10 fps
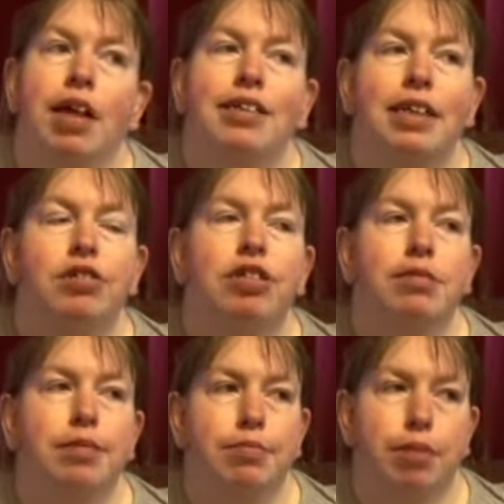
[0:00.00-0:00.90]
See, because it's
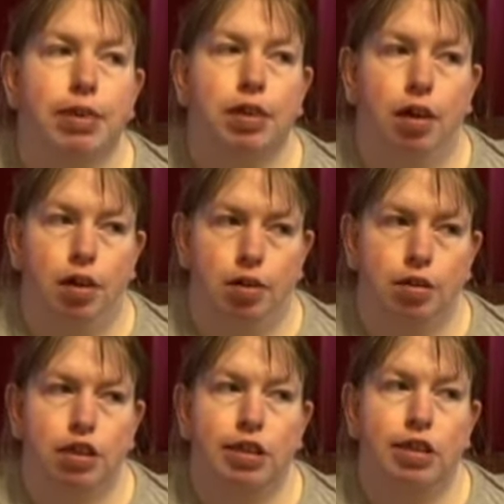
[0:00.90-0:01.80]
my mum's car
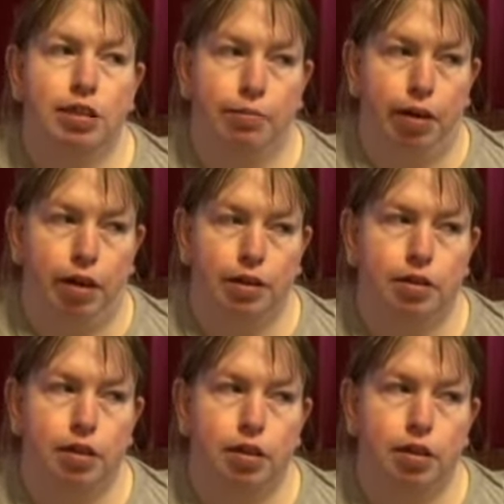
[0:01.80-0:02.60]
and she doesn't mind.